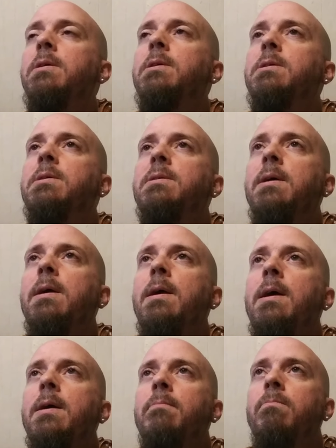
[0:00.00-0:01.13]
this is
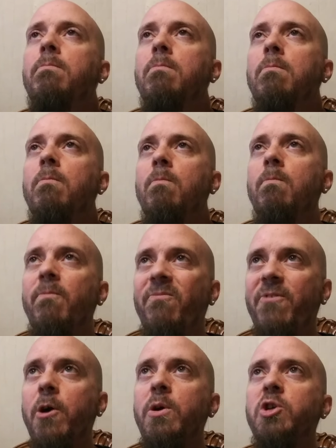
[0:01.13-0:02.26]
a
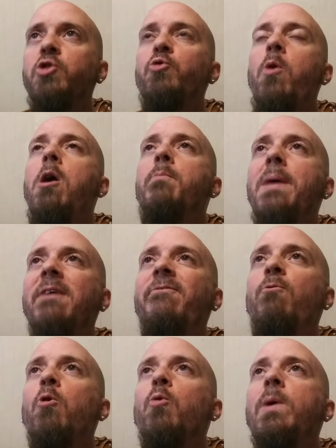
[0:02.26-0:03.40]
very strong
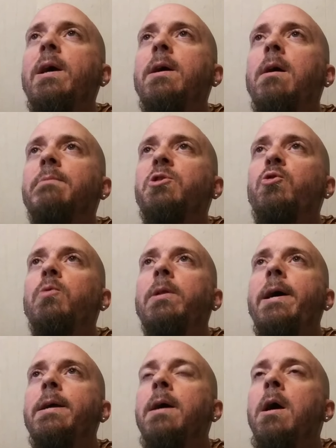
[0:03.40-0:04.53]
metaphor when it comes to
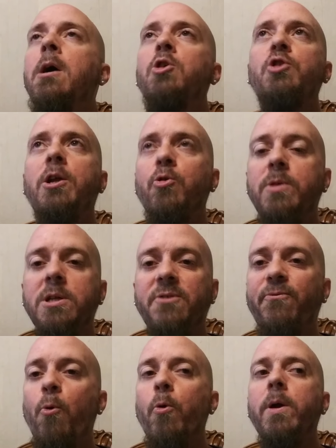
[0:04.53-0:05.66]
like gender
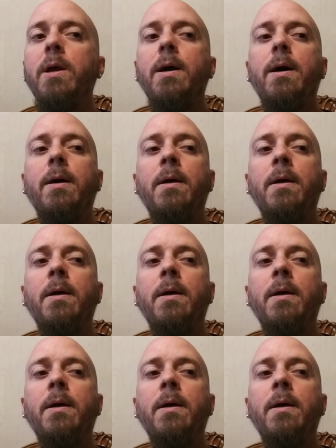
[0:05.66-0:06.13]
dysphoria,